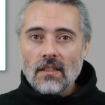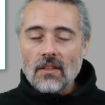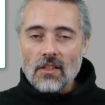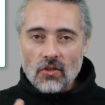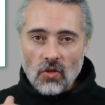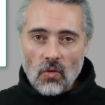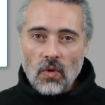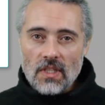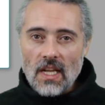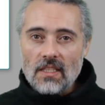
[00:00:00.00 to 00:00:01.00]
Right?
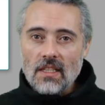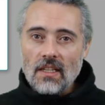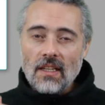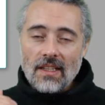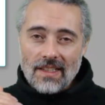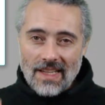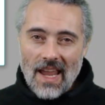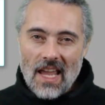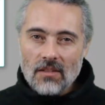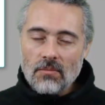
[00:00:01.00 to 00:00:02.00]
Software testing
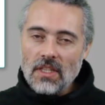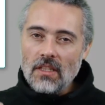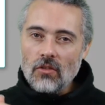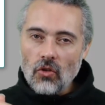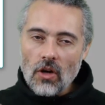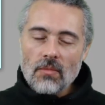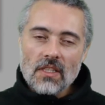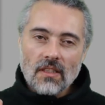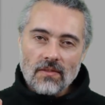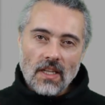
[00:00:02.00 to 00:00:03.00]
can be
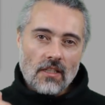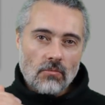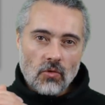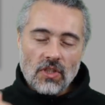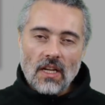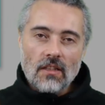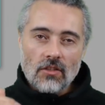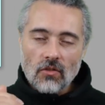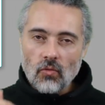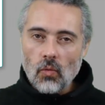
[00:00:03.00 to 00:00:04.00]
enormously flexible,
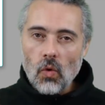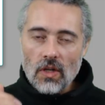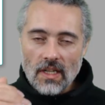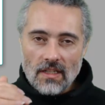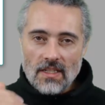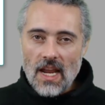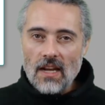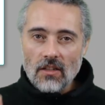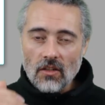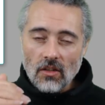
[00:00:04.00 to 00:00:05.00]
challenging, rewarding,
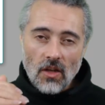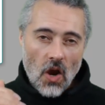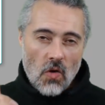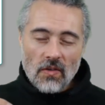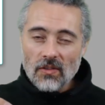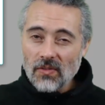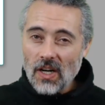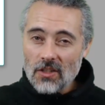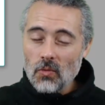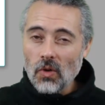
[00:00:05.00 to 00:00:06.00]
technical, however
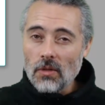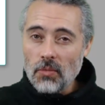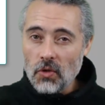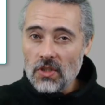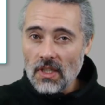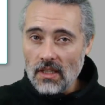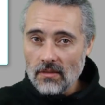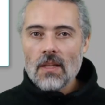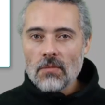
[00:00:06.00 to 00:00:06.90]
far you want to push it.